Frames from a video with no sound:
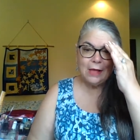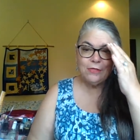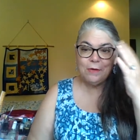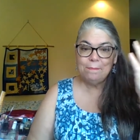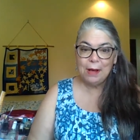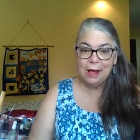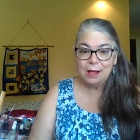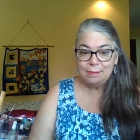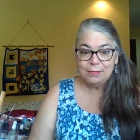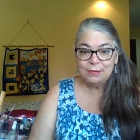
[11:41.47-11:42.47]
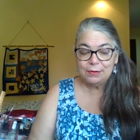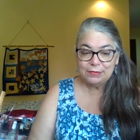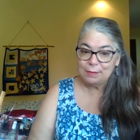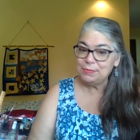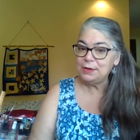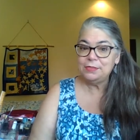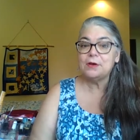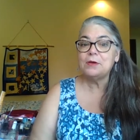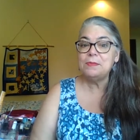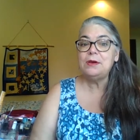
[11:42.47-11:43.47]
that actually bombed something in
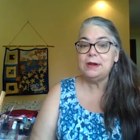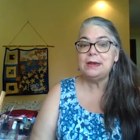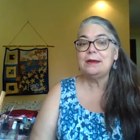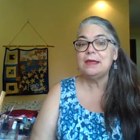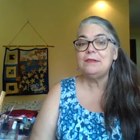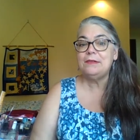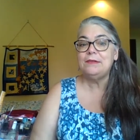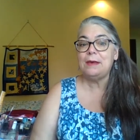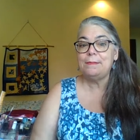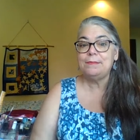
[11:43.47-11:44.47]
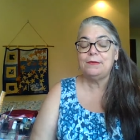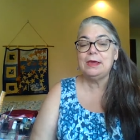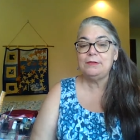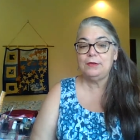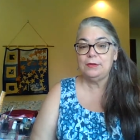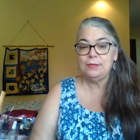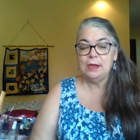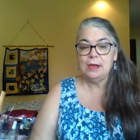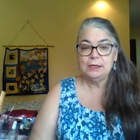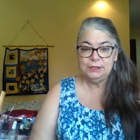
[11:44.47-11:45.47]
their community to get to Deb to get to
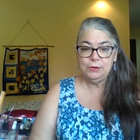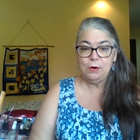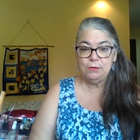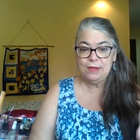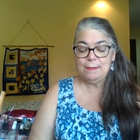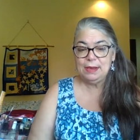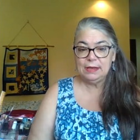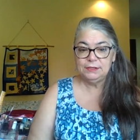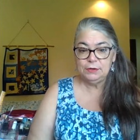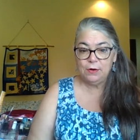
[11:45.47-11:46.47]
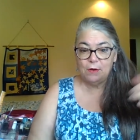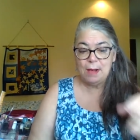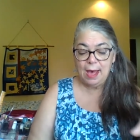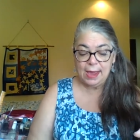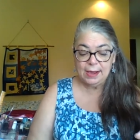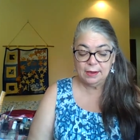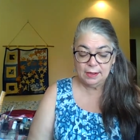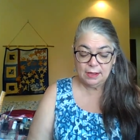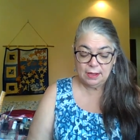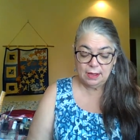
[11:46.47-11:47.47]
pseudo Debi and pseudo Mike.
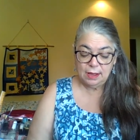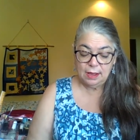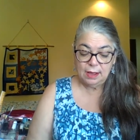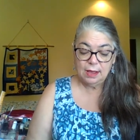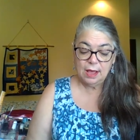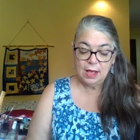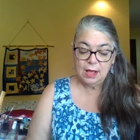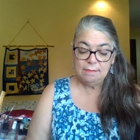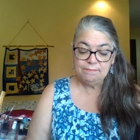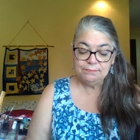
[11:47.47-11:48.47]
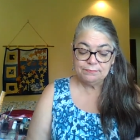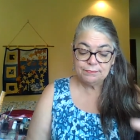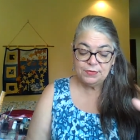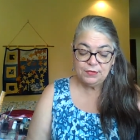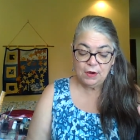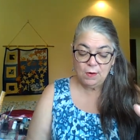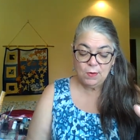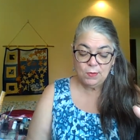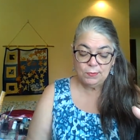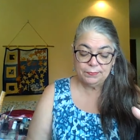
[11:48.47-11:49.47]
Um,
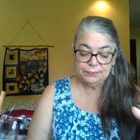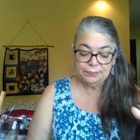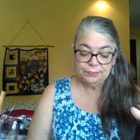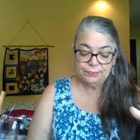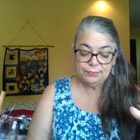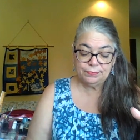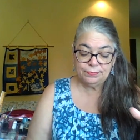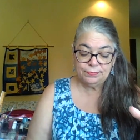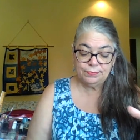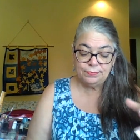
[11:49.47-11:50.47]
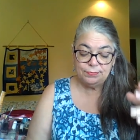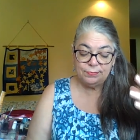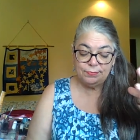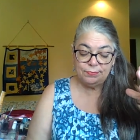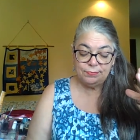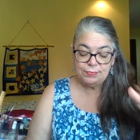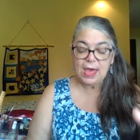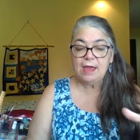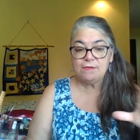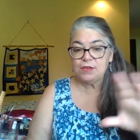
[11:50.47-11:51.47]
so
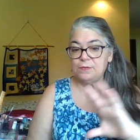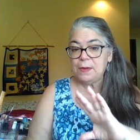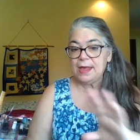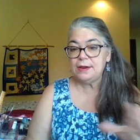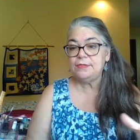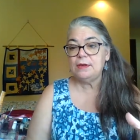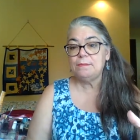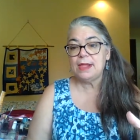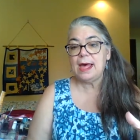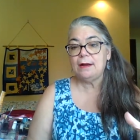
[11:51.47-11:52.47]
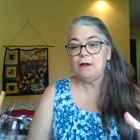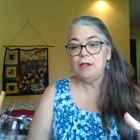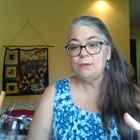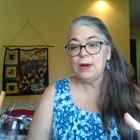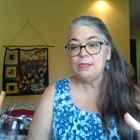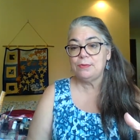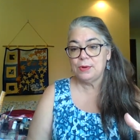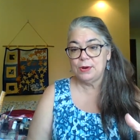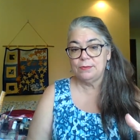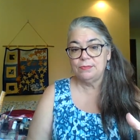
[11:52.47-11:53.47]
they have just painted them black all the way
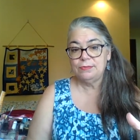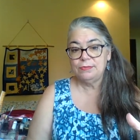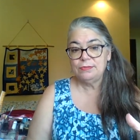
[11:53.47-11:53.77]
through,